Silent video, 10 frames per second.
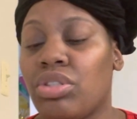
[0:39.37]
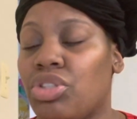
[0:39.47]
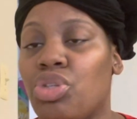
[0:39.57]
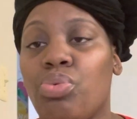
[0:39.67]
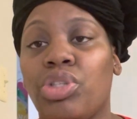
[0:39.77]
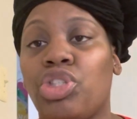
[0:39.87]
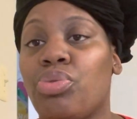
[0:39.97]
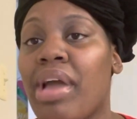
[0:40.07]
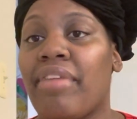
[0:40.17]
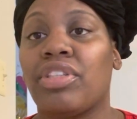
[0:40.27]
Do what you
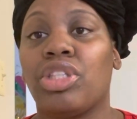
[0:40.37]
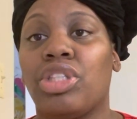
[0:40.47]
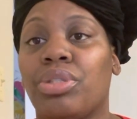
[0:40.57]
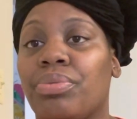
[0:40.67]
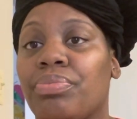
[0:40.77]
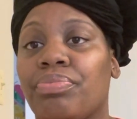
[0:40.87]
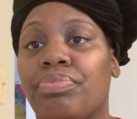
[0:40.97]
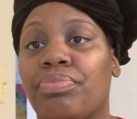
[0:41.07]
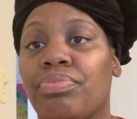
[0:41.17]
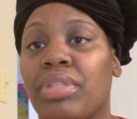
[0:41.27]
have to do.
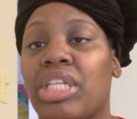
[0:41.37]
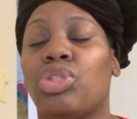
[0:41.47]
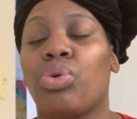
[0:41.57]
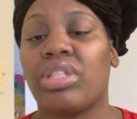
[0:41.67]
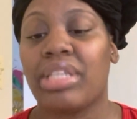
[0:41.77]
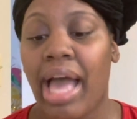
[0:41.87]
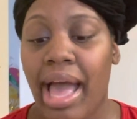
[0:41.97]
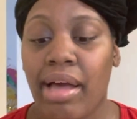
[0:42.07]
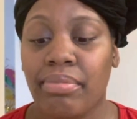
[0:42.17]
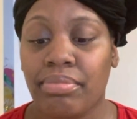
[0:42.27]
It's your
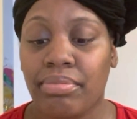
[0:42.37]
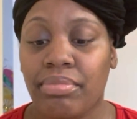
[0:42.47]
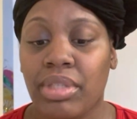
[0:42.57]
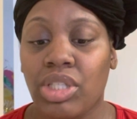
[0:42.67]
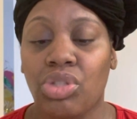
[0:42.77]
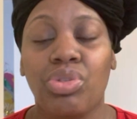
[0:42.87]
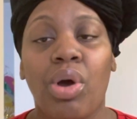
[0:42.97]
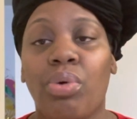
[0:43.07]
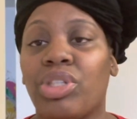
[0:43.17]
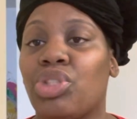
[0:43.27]
time. You
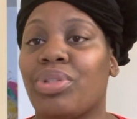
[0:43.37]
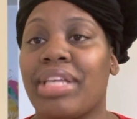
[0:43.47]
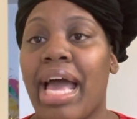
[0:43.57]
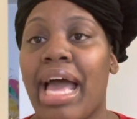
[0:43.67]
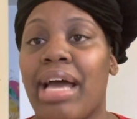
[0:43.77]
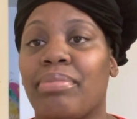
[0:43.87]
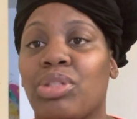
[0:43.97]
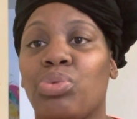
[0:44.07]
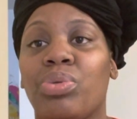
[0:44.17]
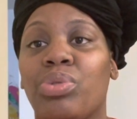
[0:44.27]
know it's your time.
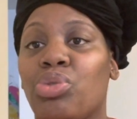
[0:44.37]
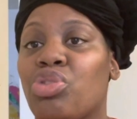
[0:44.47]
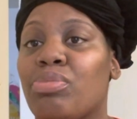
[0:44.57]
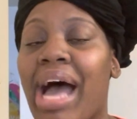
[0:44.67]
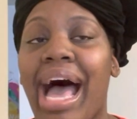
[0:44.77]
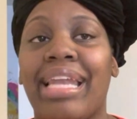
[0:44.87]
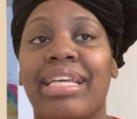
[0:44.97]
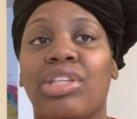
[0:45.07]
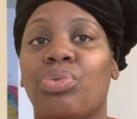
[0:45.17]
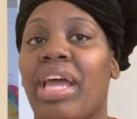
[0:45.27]
You
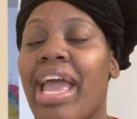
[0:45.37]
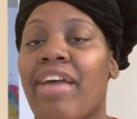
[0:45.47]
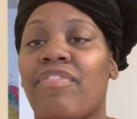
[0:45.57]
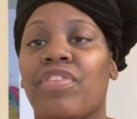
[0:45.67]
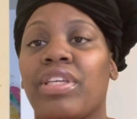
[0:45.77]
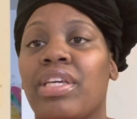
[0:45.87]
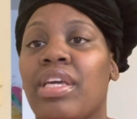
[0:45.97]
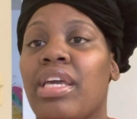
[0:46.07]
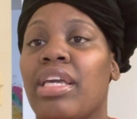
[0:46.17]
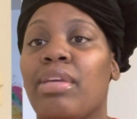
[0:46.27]
smiling, you laughing.
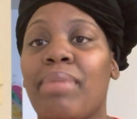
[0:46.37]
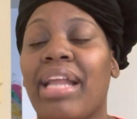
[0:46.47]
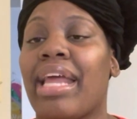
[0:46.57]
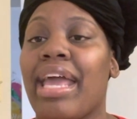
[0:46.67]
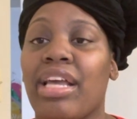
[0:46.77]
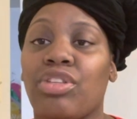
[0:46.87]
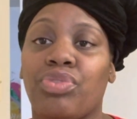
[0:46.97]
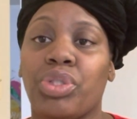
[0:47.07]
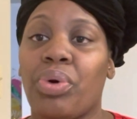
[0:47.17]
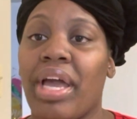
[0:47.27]
He about to ask for
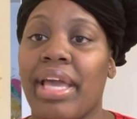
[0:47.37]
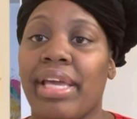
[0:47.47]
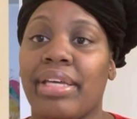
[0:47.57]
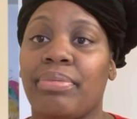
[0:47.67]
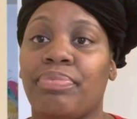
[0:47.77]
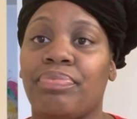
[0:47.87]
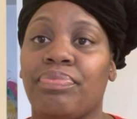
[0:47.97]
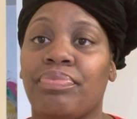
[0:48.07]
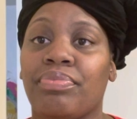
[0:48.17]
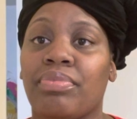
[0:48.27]
your hand.
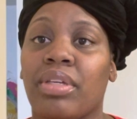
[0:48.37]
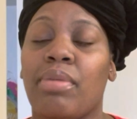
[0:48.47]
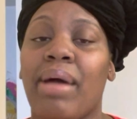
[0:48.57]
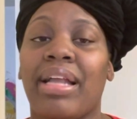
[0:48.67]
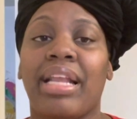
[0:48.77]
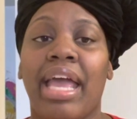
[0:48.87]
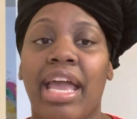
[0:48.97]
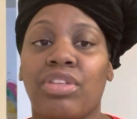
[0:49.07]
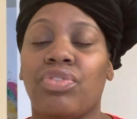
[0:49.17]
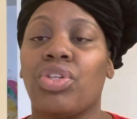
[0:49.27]
He about to
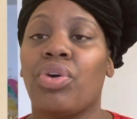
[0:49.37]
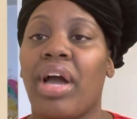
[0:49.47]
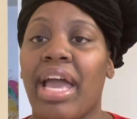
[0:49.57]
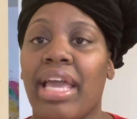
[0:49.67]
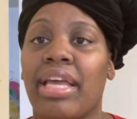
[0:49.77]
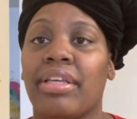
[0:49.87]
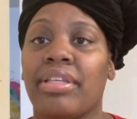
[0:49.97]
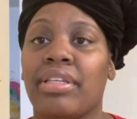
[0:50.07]
ask for your hand.